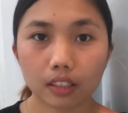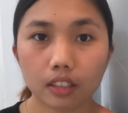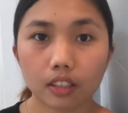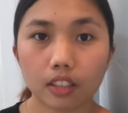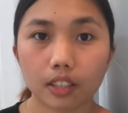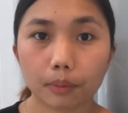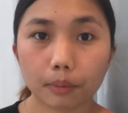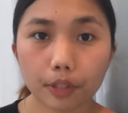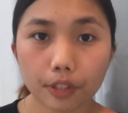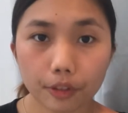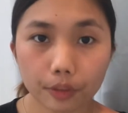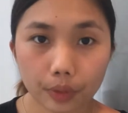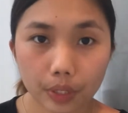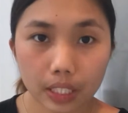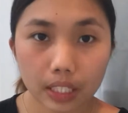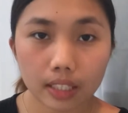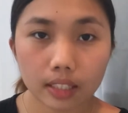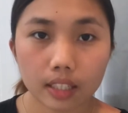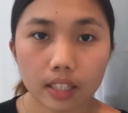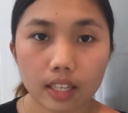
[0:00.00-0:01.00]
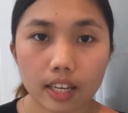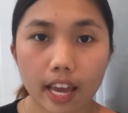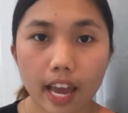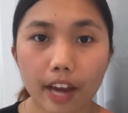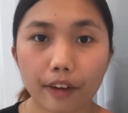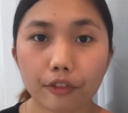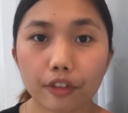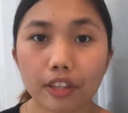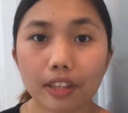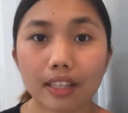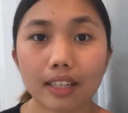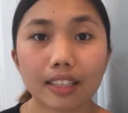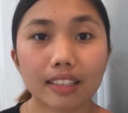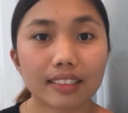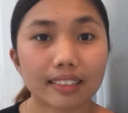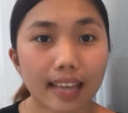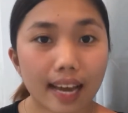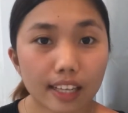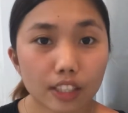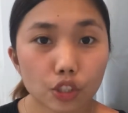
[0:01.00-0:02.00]
Number 3. Everything
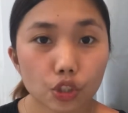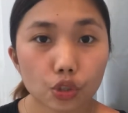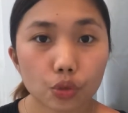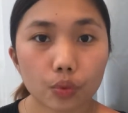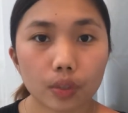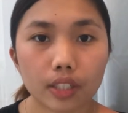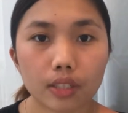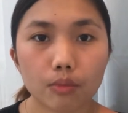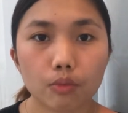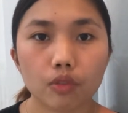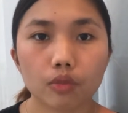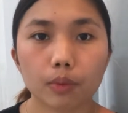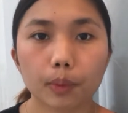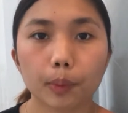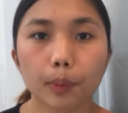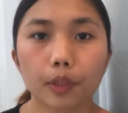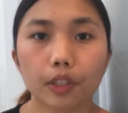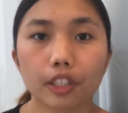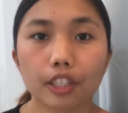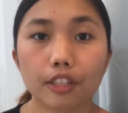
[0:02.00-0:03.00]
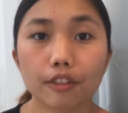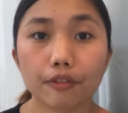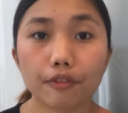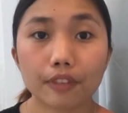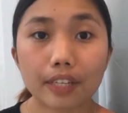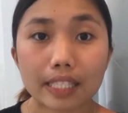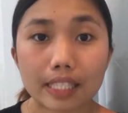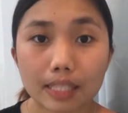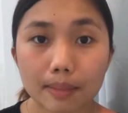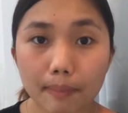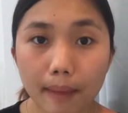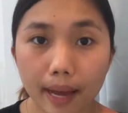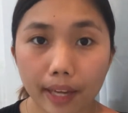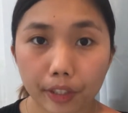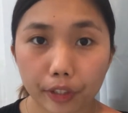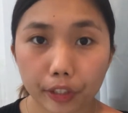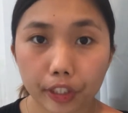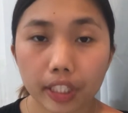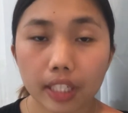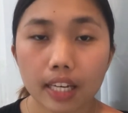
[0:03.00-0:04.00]
attached to an immovable in a fixed
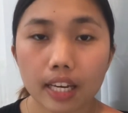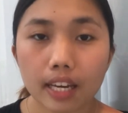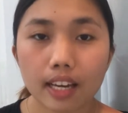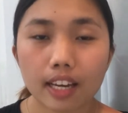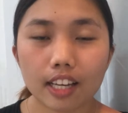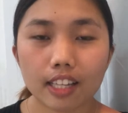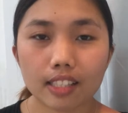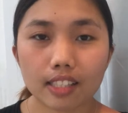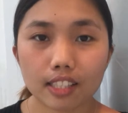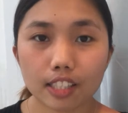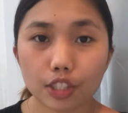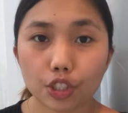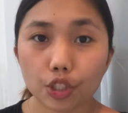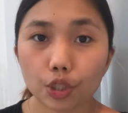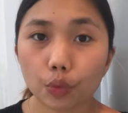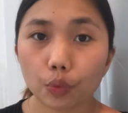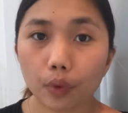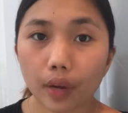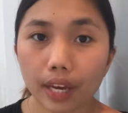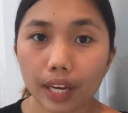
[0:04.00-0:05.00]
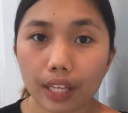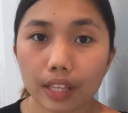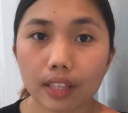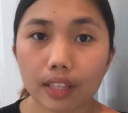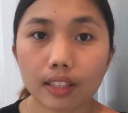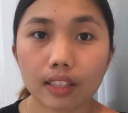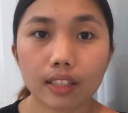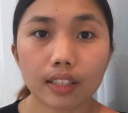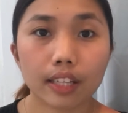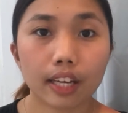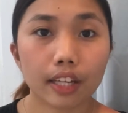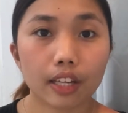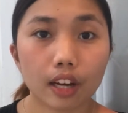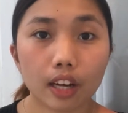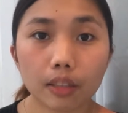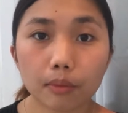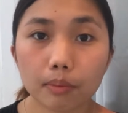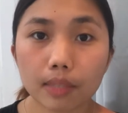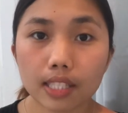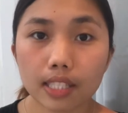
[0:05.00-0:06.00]
manner in such a way that it
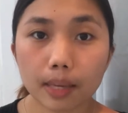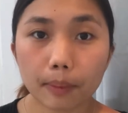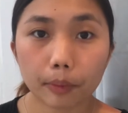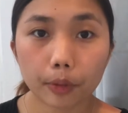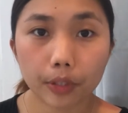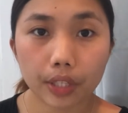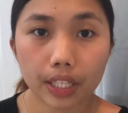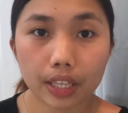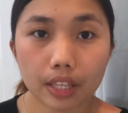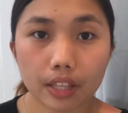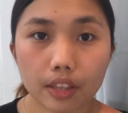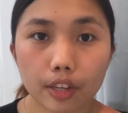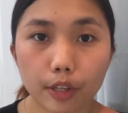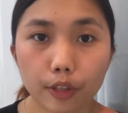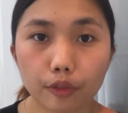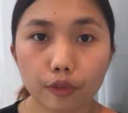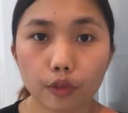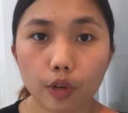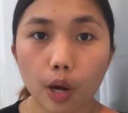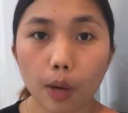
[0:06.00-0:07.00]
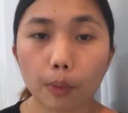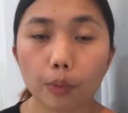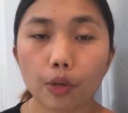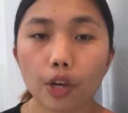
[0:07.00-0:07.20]
cannot be separated therefrom